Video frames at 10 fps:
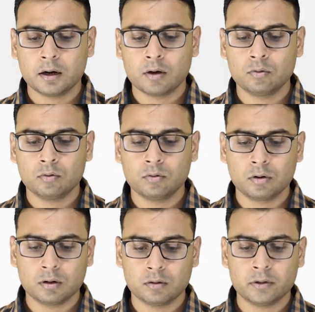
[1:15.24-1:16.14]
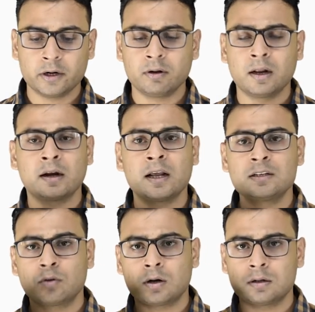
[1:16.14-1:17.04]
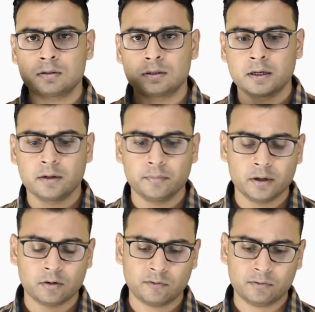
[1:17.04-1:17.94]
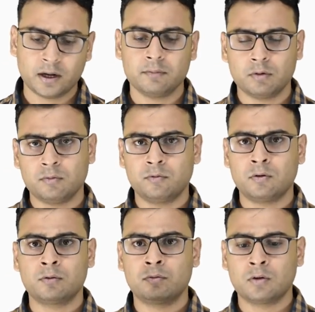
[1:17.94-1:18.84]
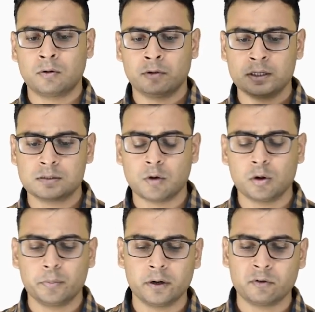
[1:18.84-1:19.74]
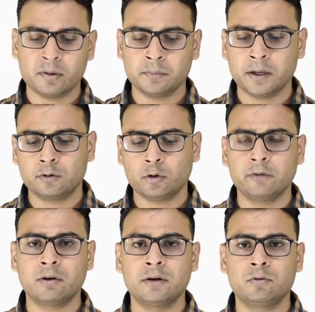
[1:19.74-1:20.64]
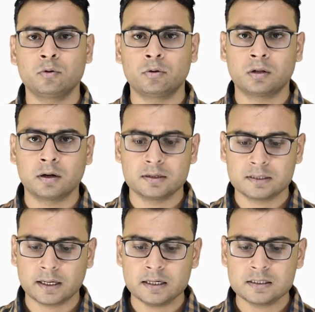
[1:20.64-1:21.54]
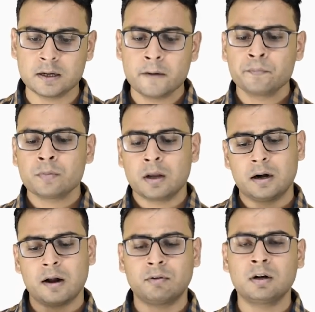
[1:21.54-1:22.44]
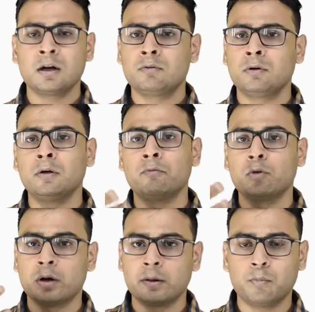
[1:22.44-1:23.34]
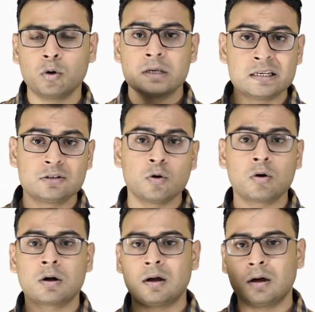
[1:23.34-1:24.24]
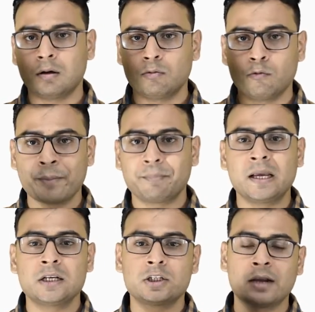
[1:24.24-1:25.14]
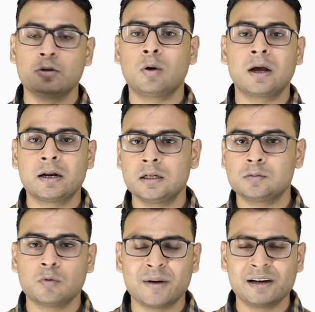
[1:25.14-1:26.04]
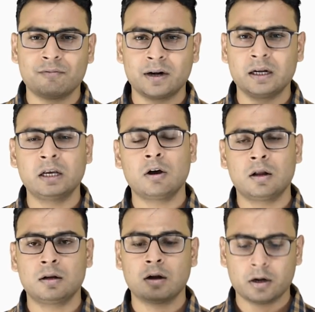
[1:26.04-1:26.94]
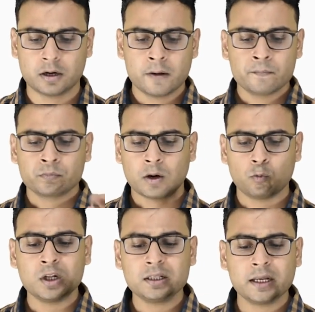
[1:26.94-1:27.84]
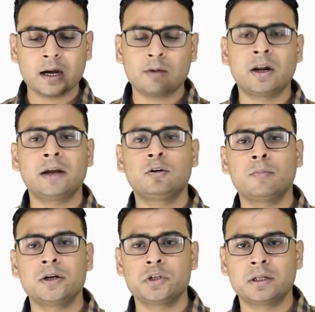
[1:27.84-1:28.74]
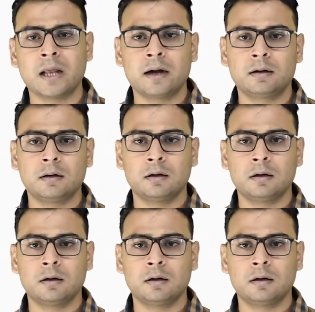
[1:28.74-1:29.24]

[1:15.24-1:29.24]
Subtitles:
now it will analyze for a certain period of time, for a very small period of time, like 25 to 30 seconds. And after that, it will give you a report. Is your web page and URL is mobile friendly or not? Now, one thing I would like to mention that